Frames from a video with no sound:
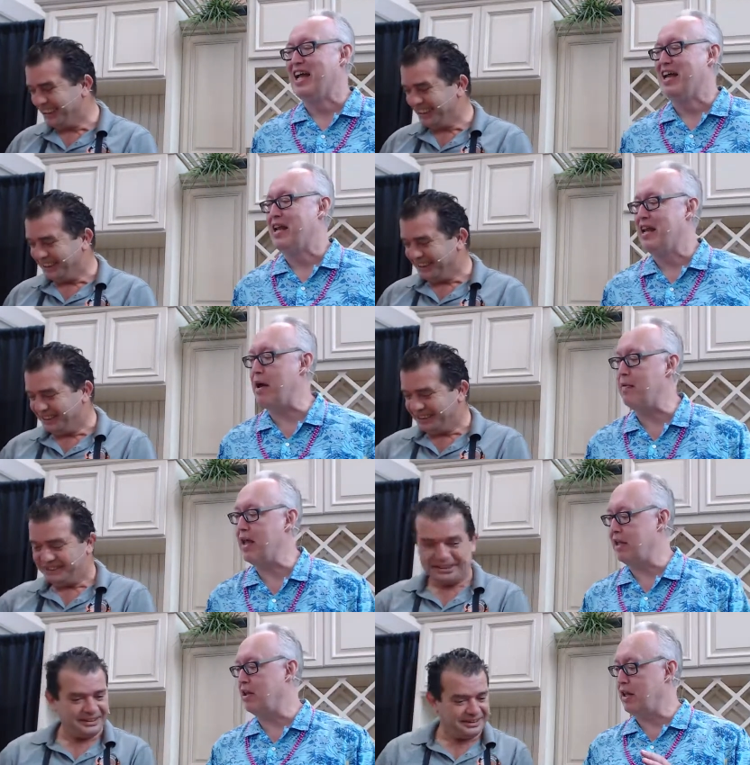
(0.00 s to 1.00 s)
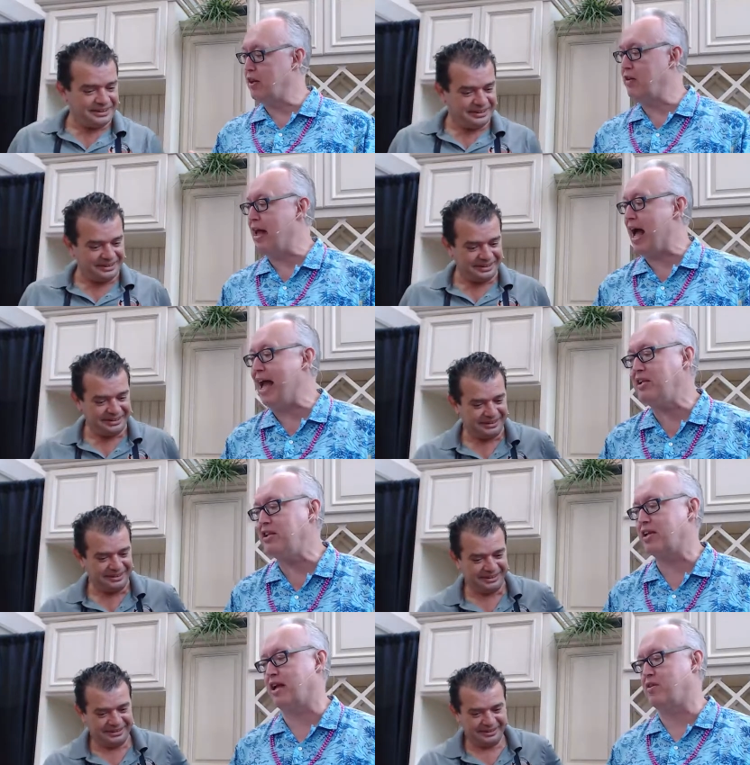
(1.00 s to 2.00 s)
Speaker 1: now, and the, the, I just
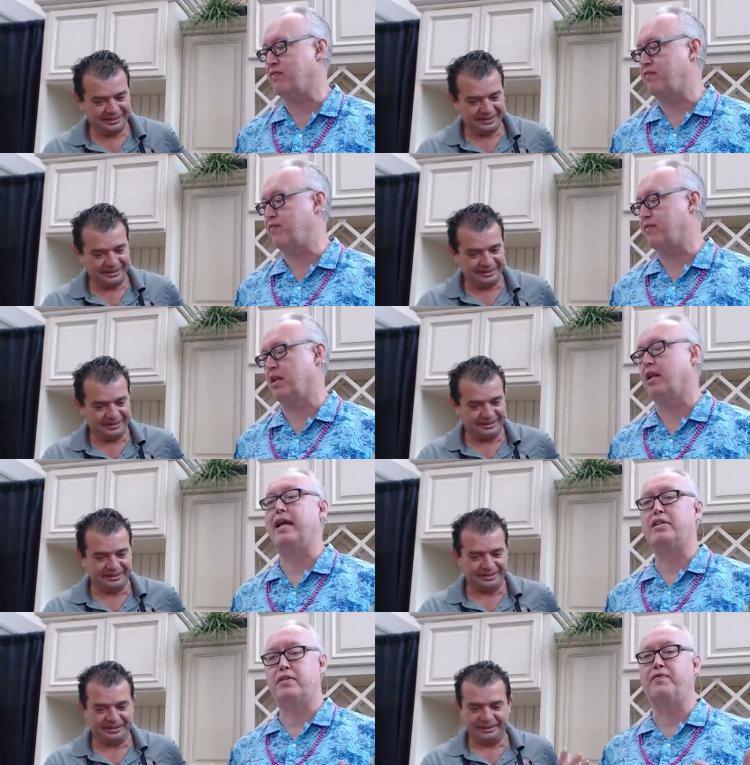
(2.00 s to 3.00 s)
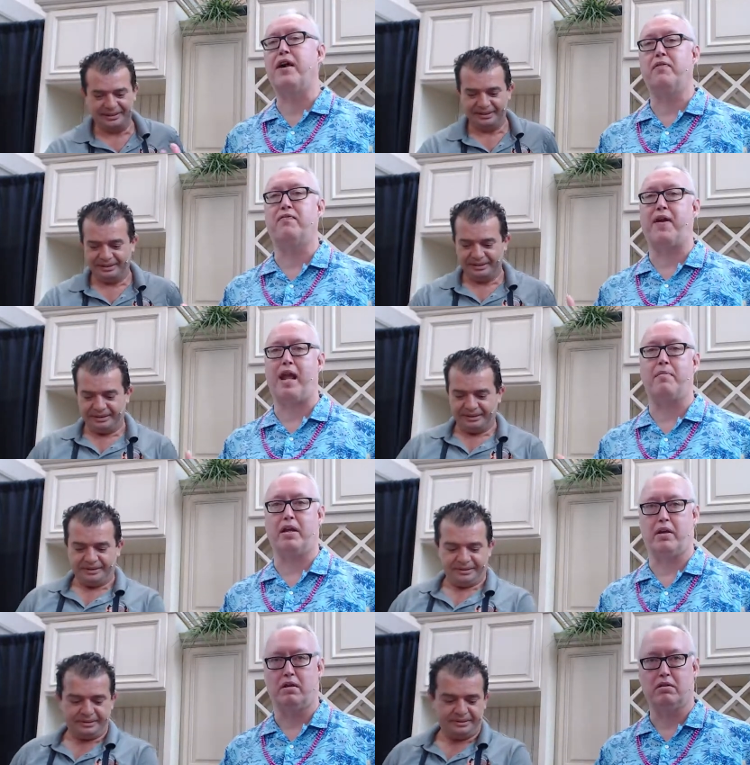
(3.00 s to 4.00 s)
like the, it's a very family
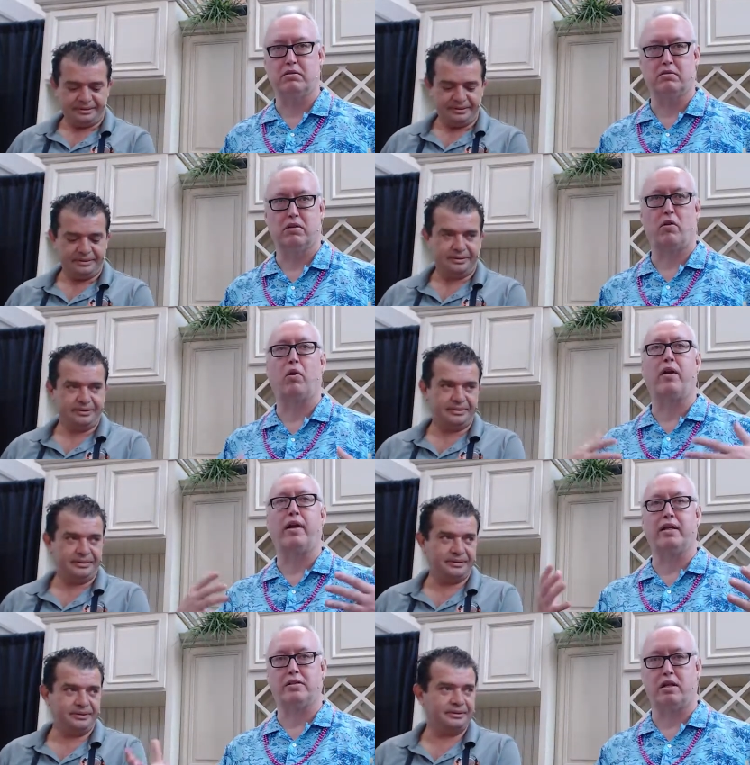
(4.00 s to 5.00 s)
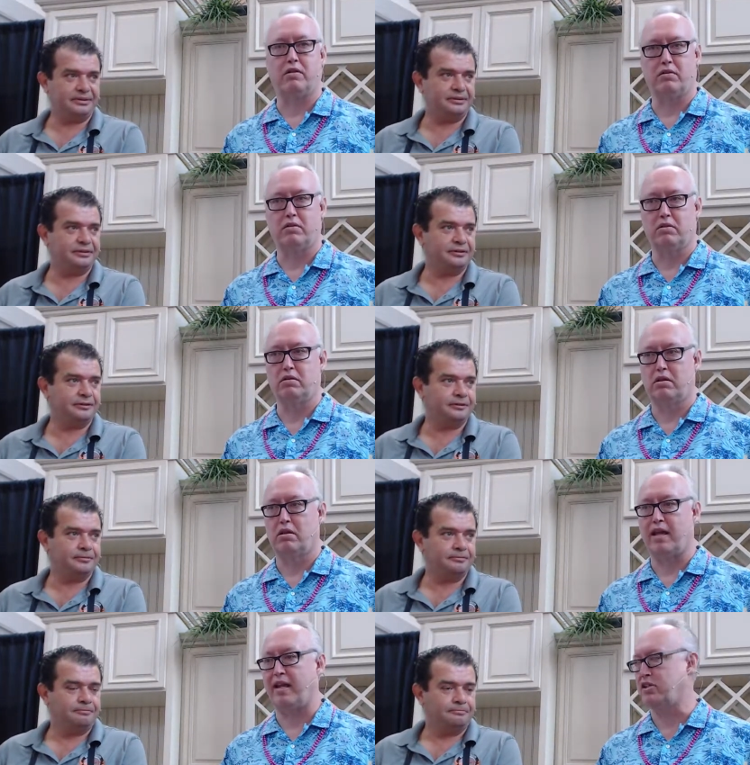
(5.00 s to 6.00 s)
oriented
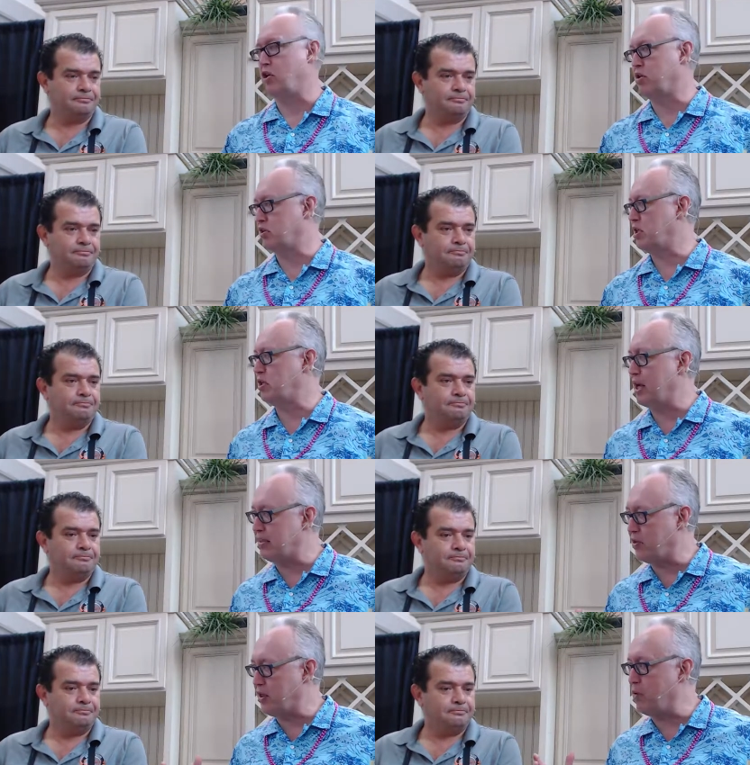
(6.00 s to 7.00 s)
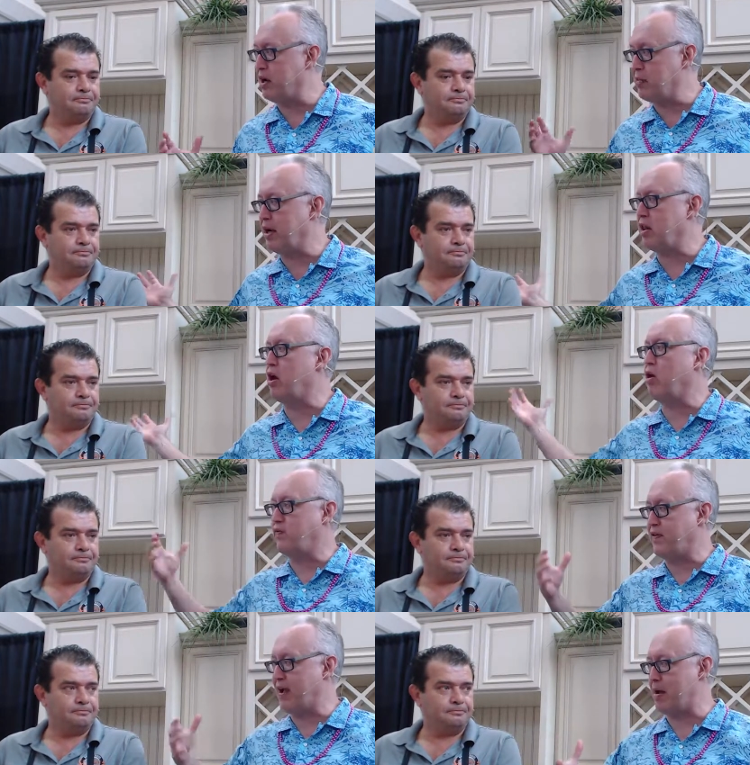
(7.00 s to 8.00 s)
thing too, because it's, it's a thing where you bring the whole
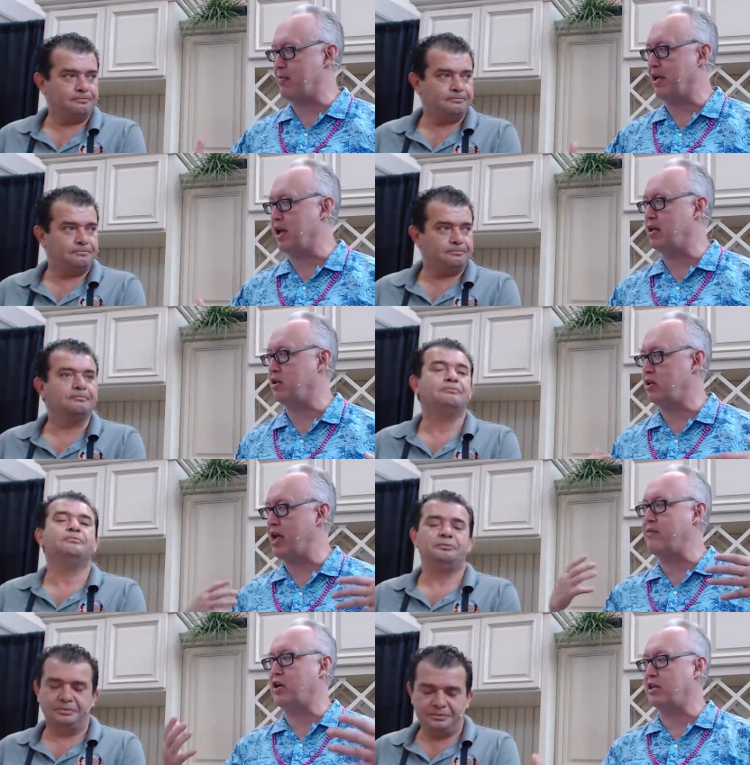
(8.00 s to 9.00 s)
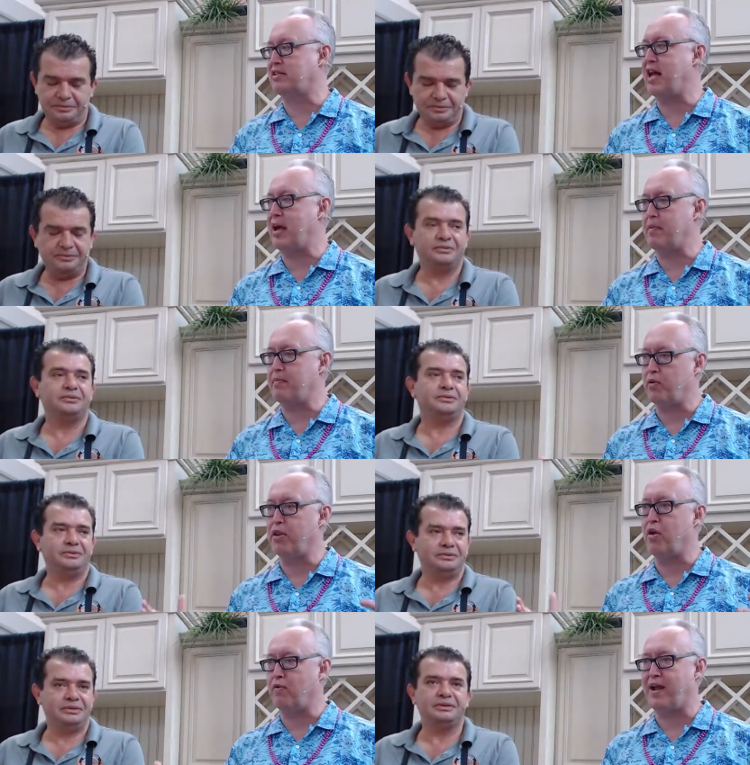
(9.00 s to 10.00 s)
family in, you have a good time with the
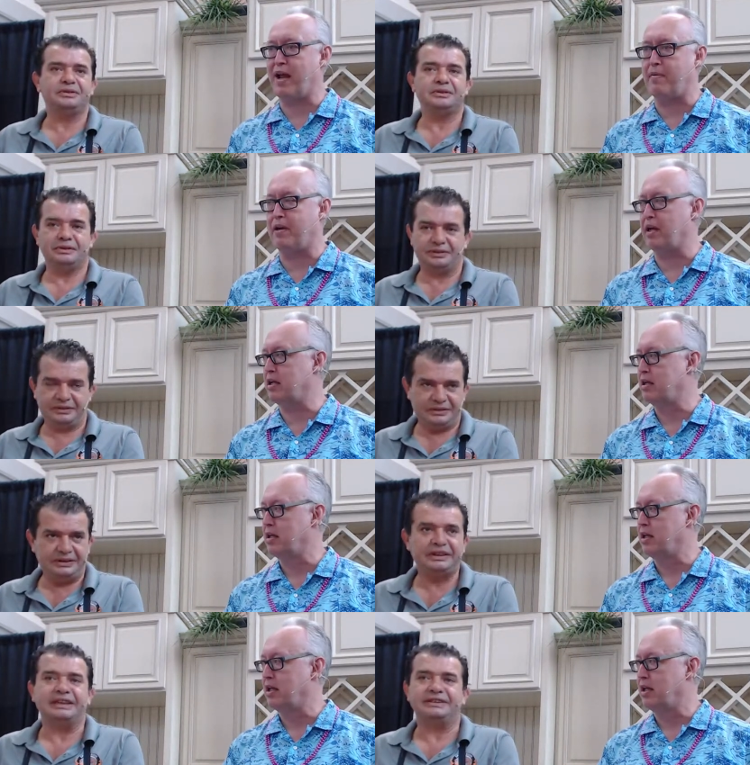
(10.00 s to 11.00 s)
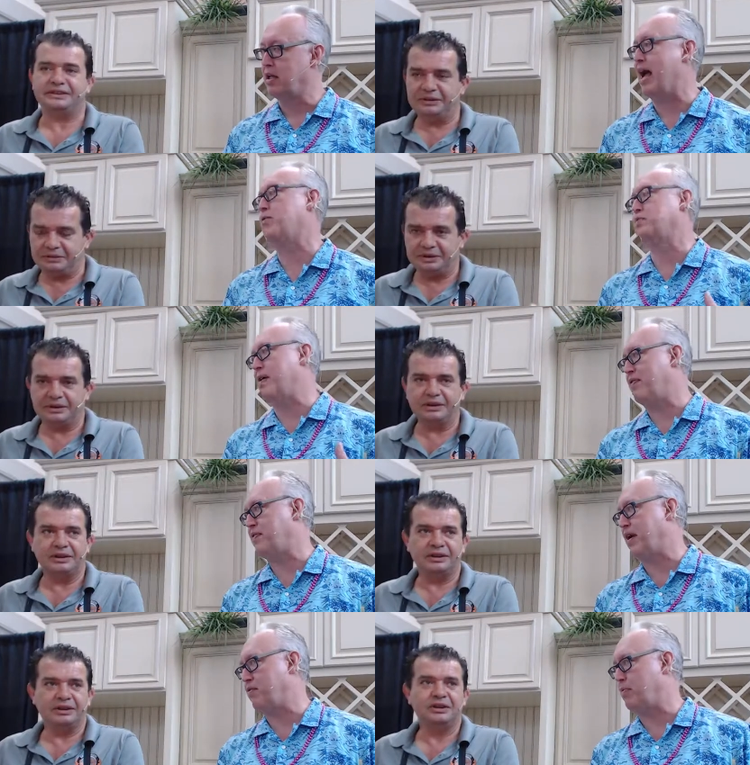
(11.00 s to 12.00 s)
whole family. Yes. That was my
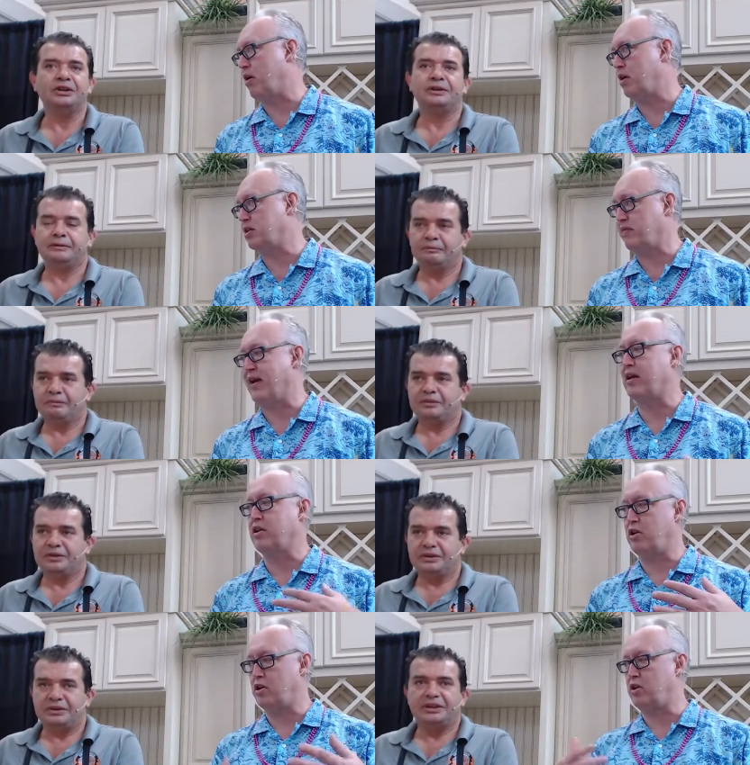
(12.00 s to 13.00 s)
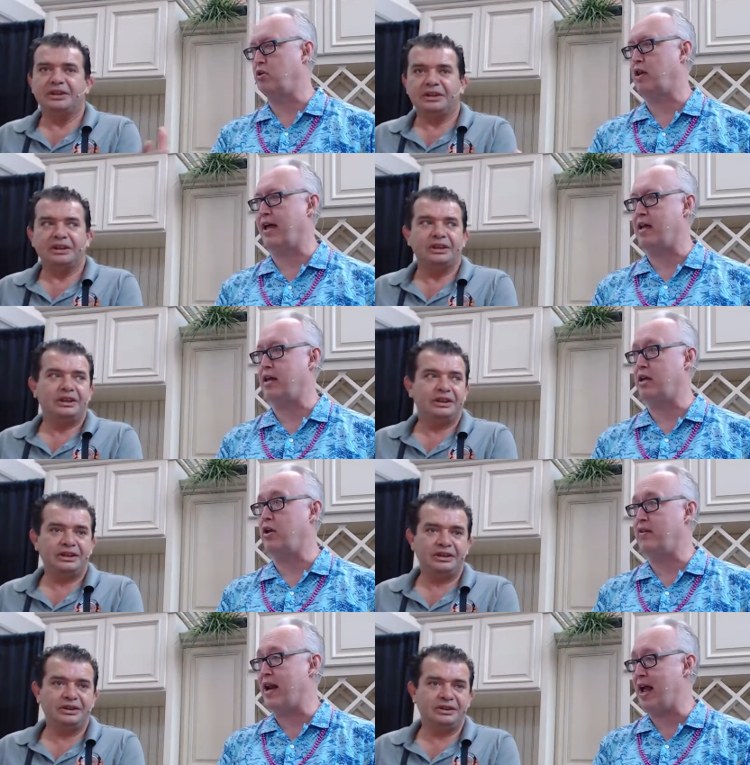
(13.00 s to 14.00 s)
favorite part is the fact that you do that. You
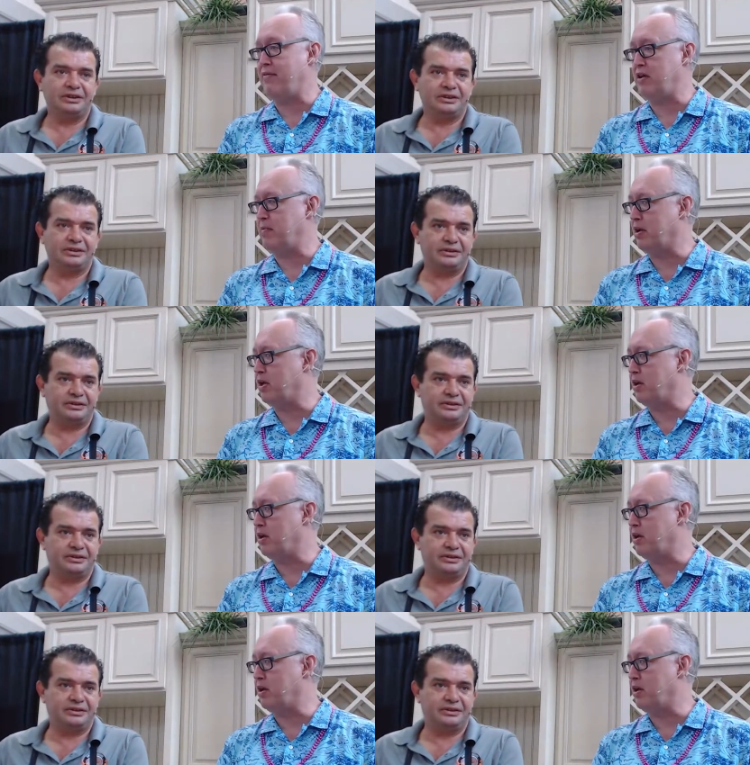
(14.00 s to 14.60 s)
even have the ability to